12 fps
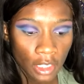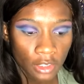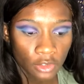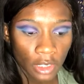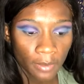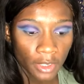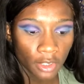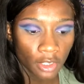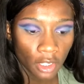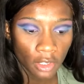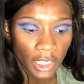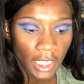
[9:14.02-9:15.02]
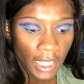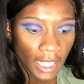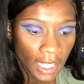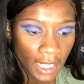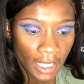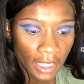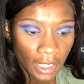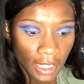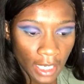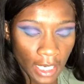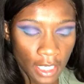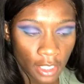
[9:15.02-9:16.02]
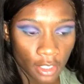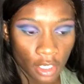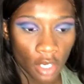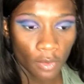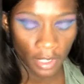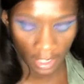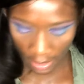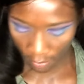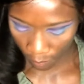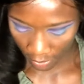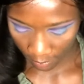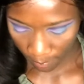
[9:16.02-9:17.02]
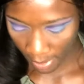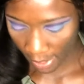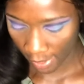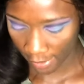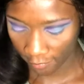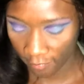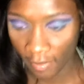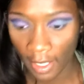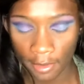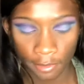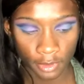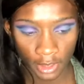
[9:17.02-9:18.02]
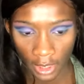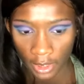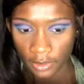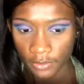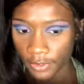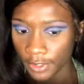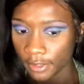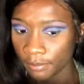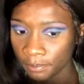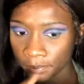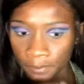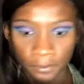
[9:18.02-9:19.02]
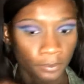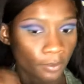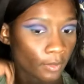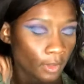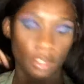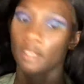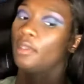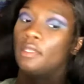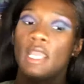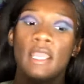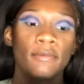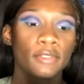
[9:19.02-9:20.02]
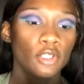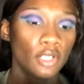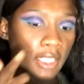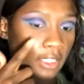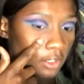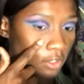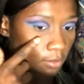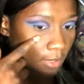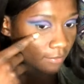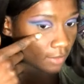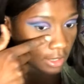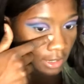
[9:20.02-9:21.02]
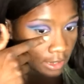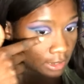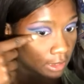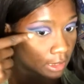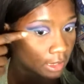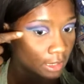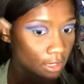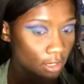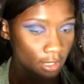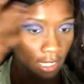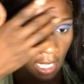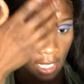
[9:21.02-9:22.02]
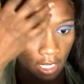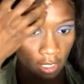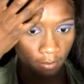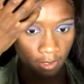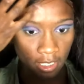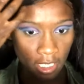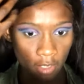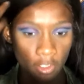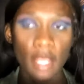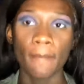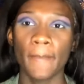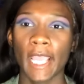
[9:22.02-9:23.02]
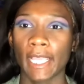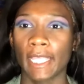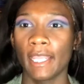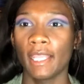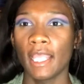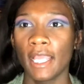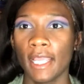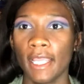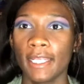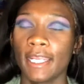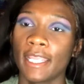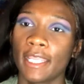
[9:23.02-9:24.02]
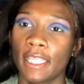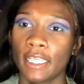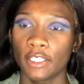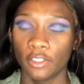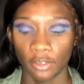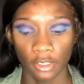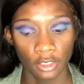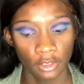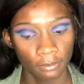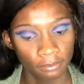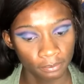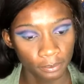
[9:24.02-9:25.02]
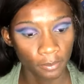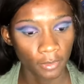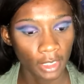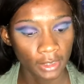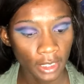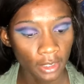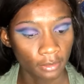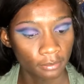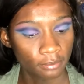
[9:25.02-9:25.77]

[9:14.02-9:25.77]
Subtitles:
So I'm gonna go ahead and go in with my foundation. I'm gonna go ahead and go with my foundation, clean all that up, and then I'll come back in line, and yeah.